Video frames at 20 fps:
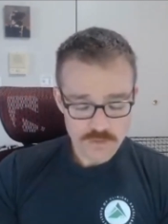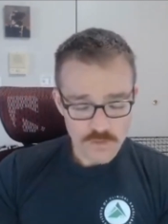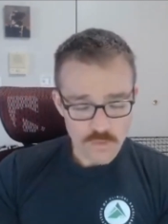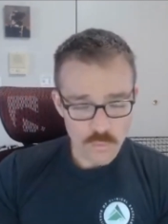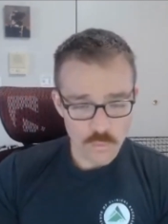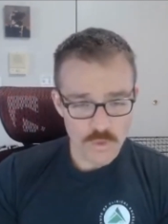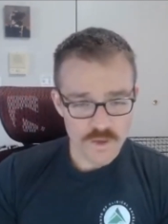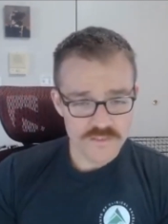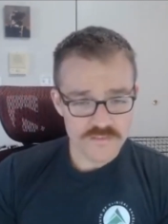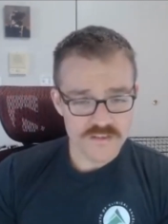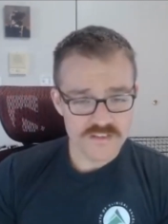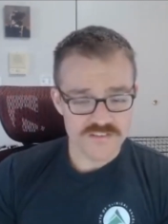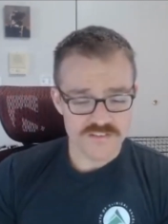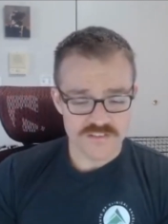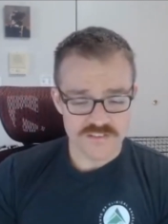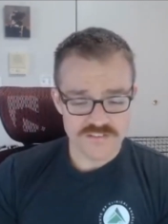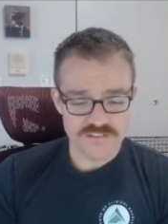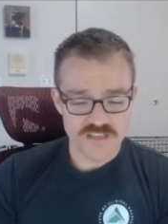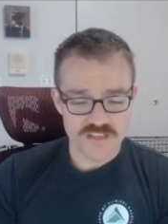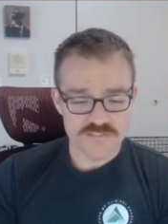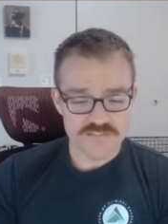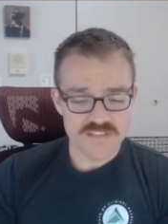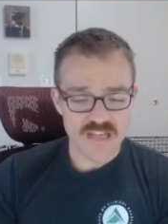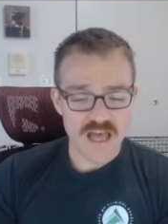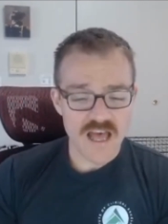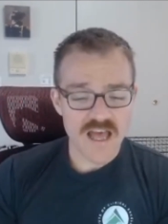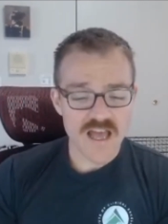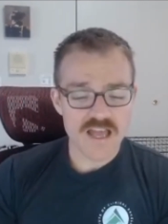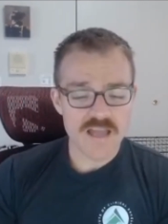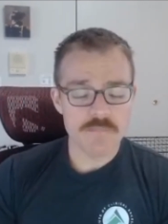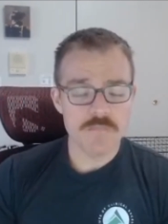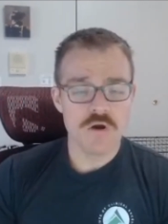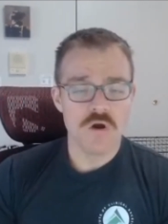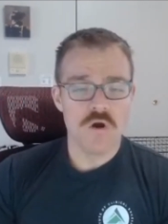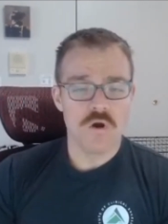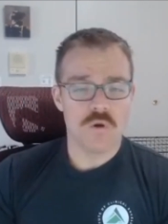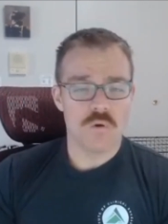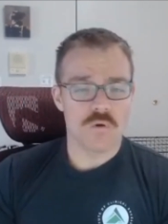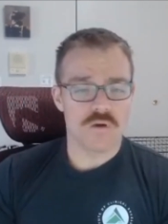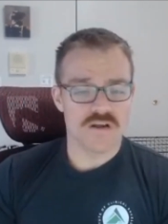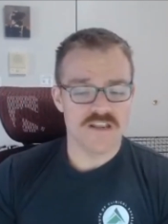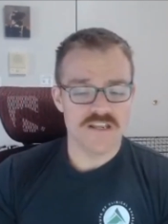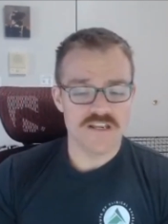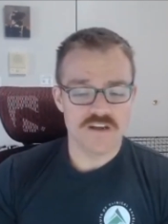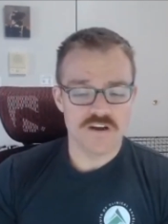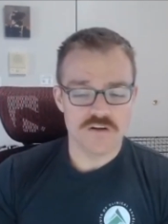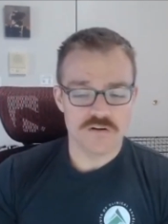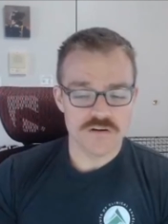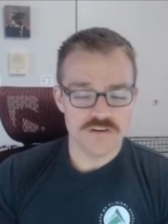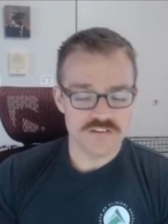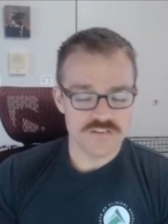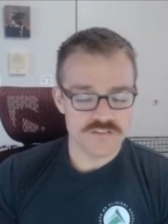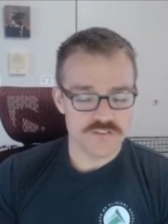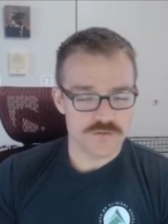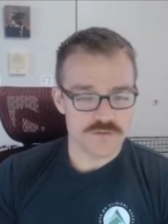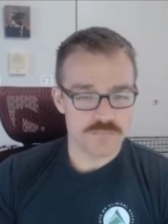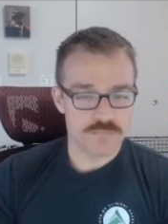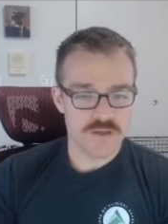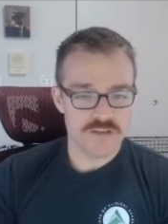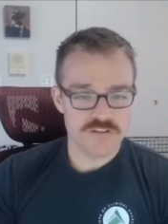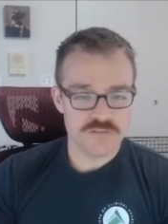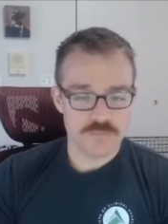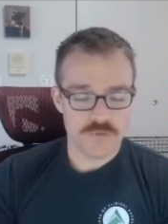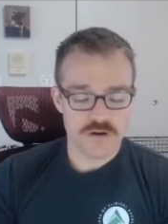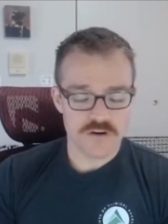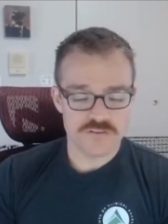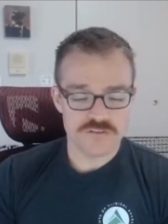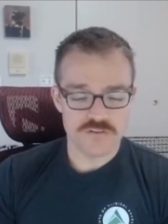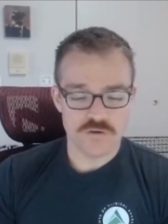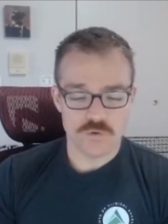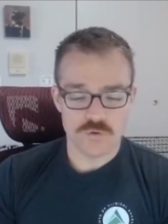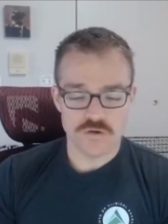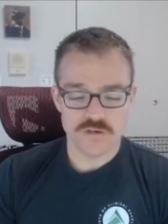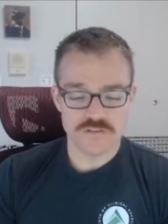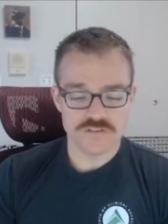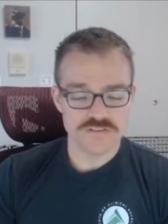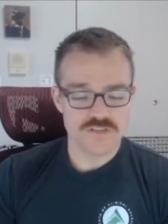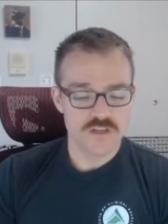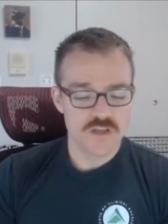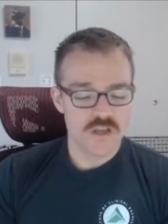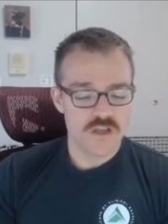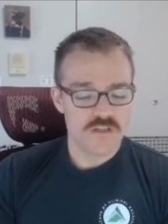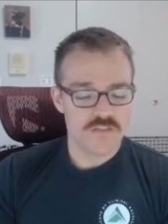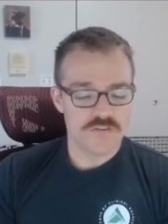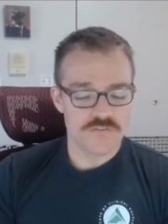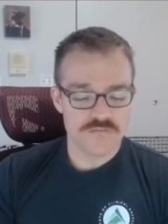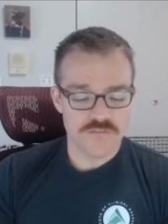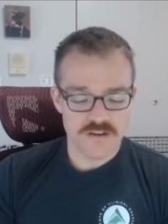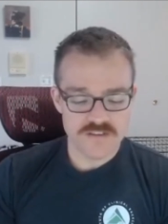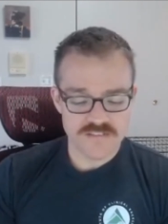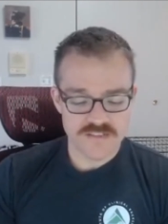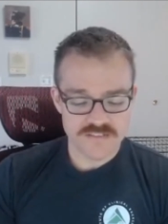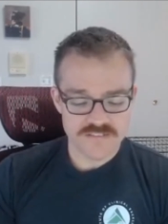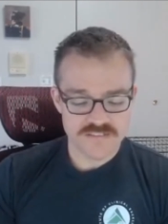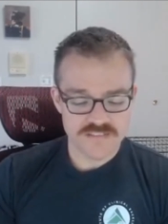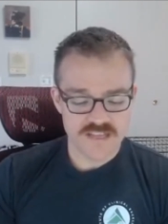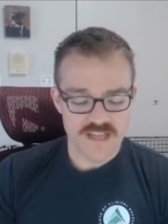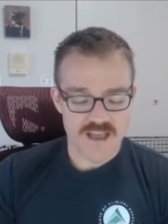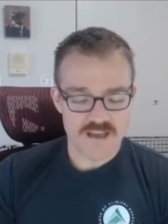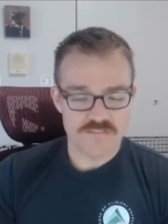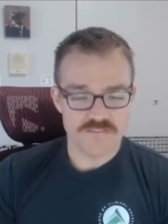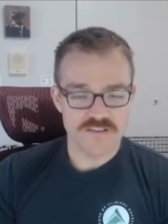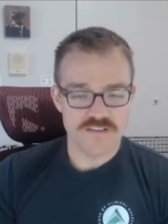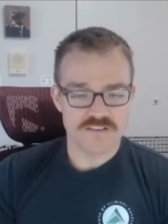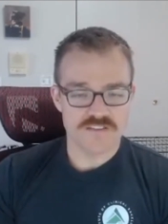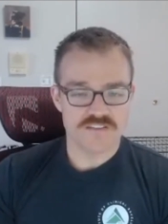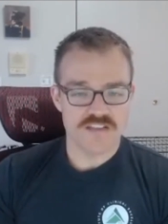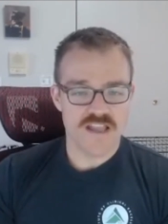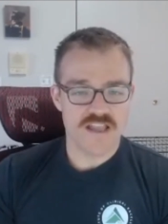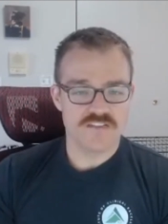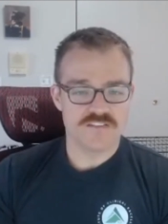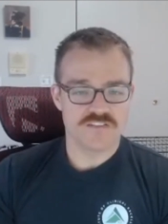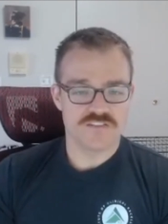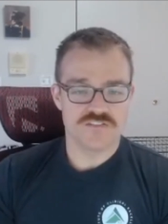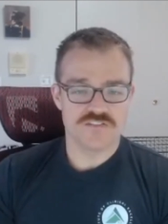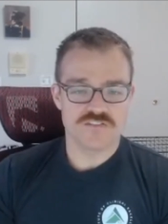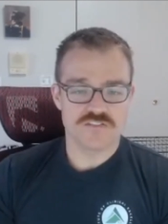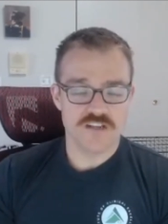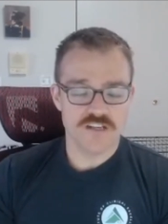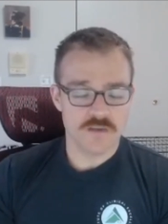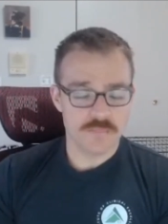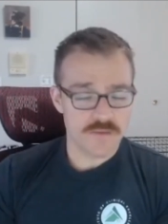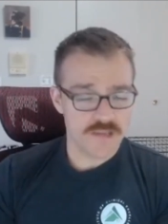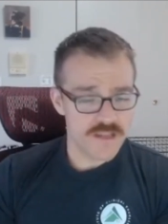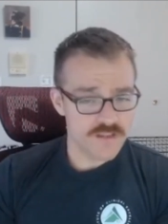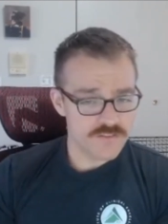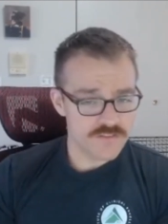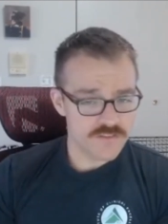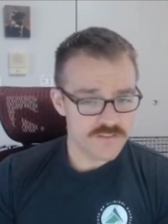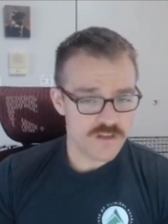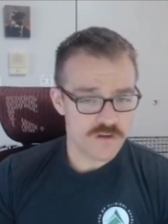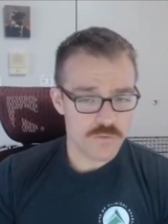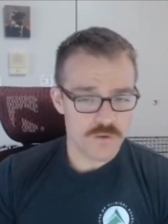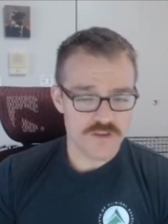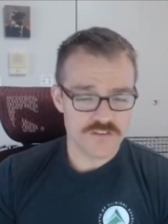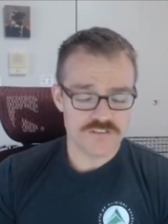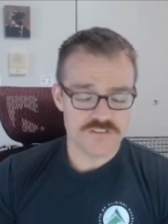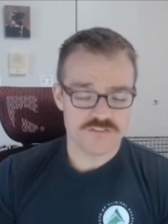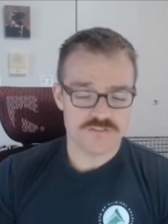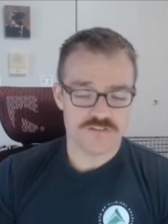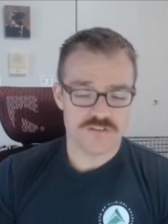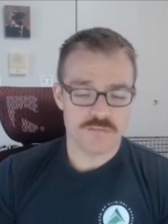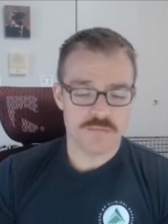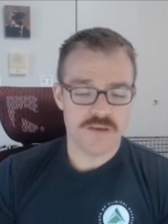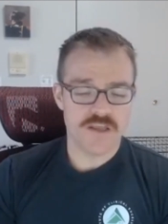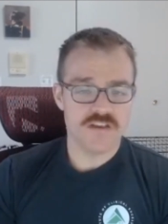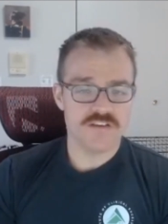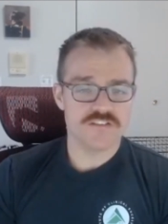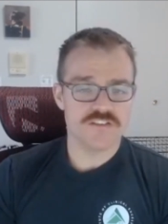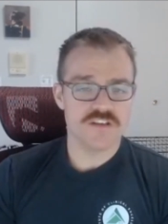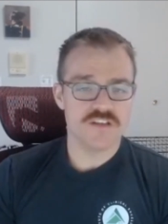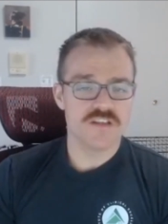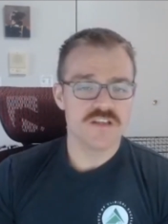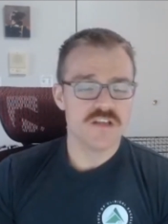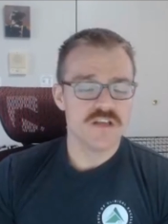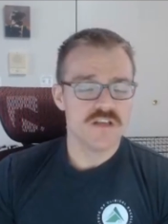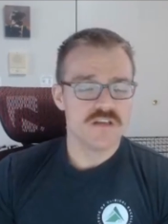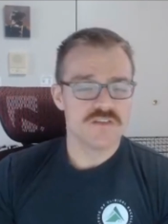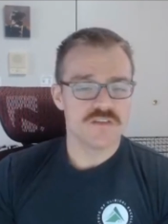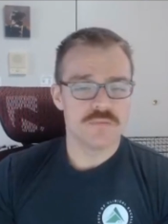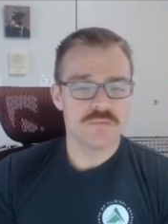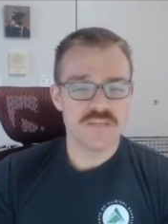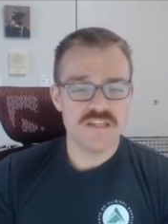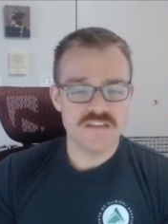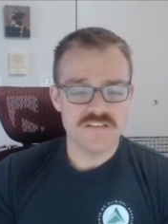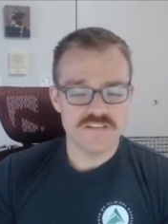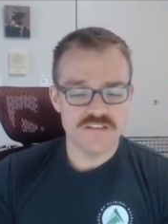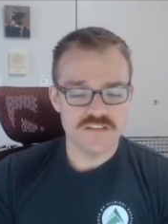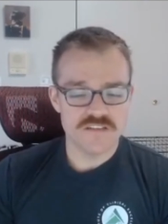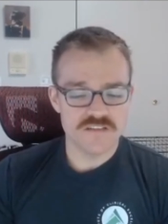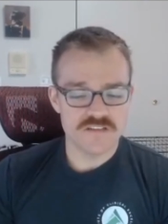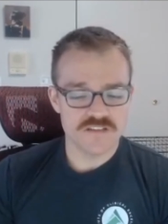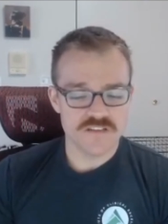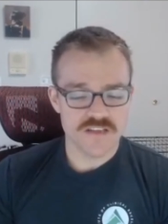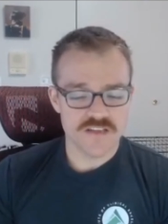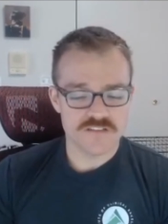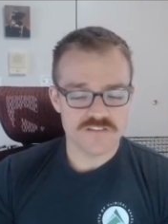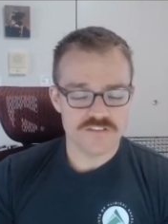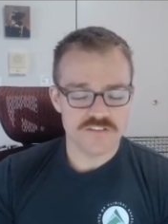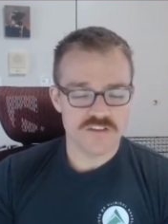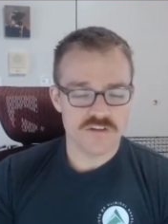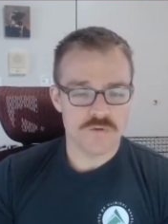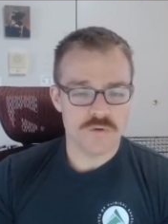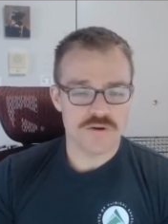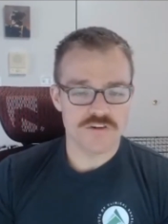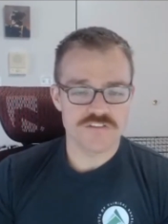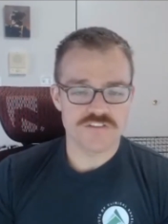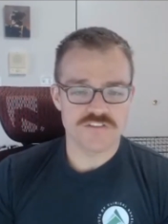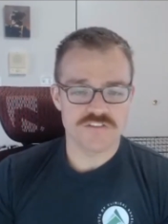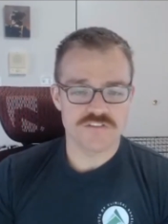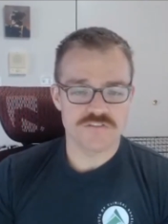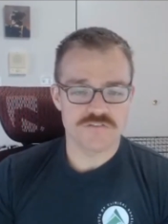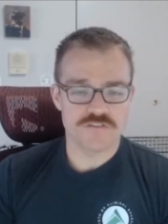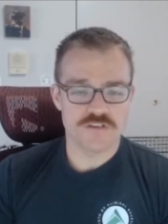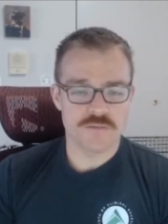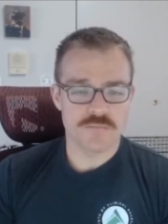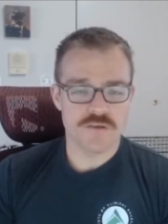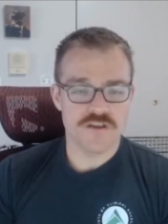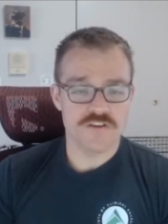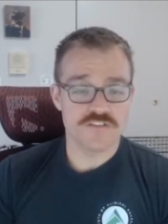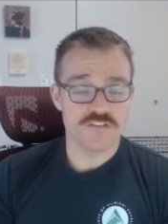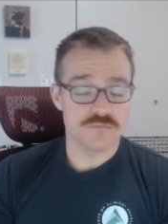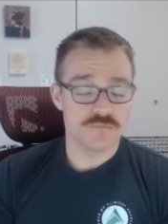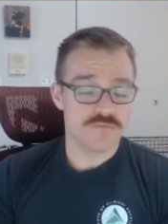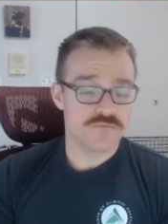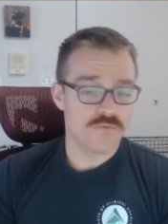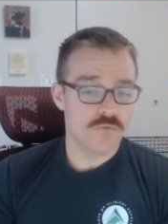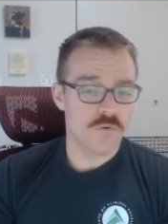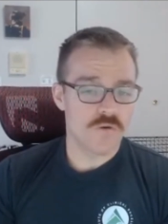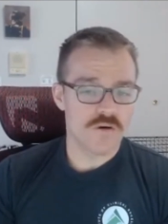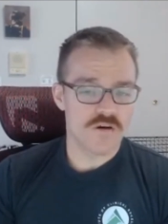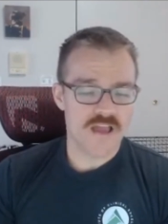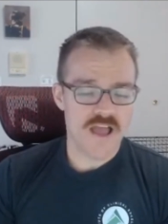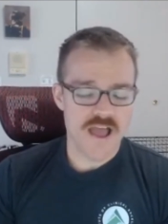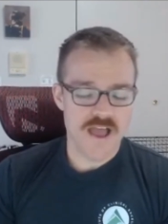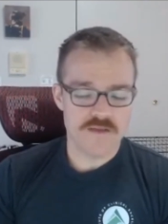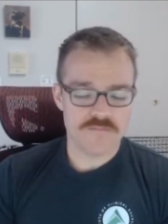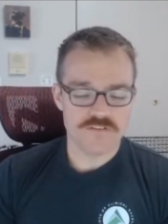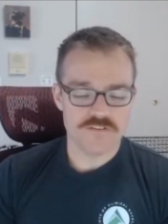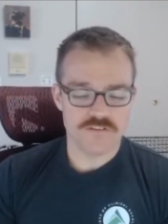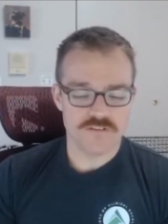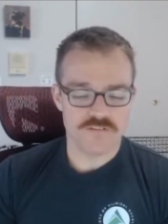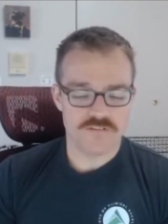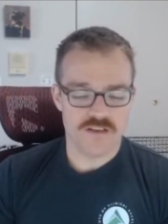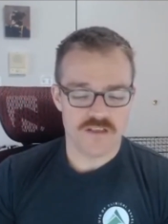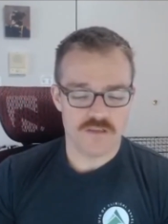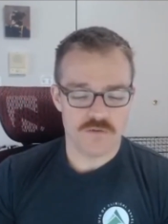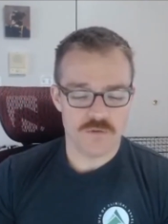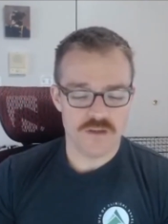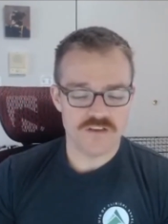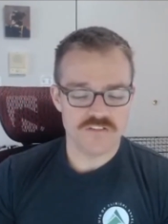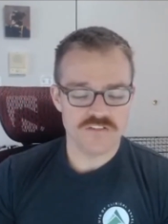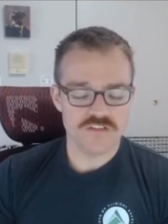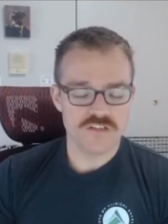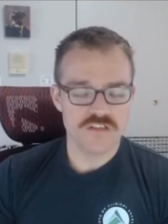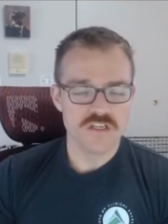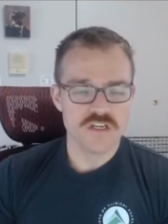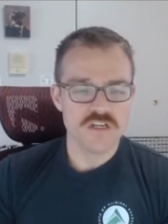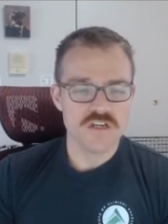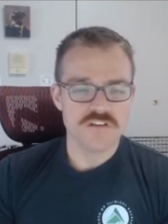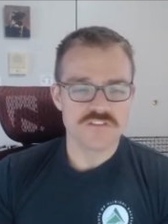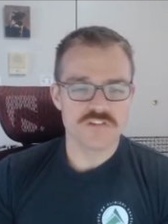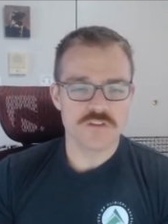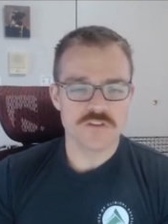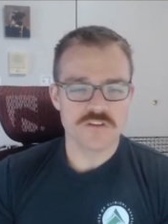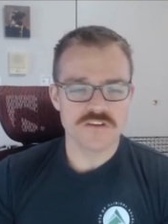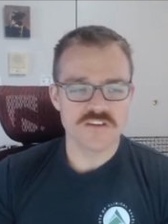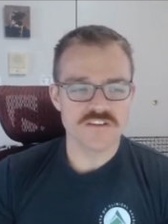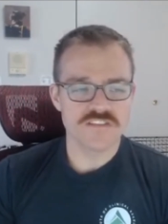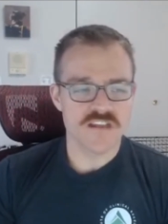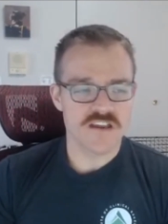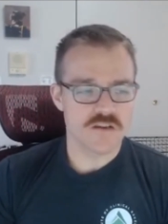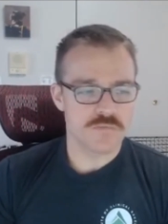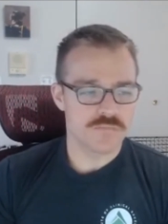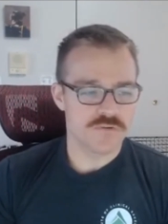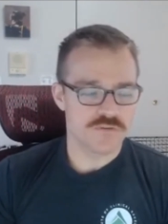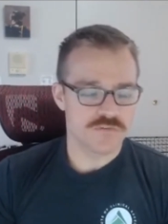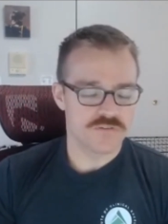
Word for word: whether it's to save time or increase those benchmark scores, the front desk staff is just straight up answering the questions for the patient. The PT is answering the question for the patient before or after the evaluation. So there is that abuse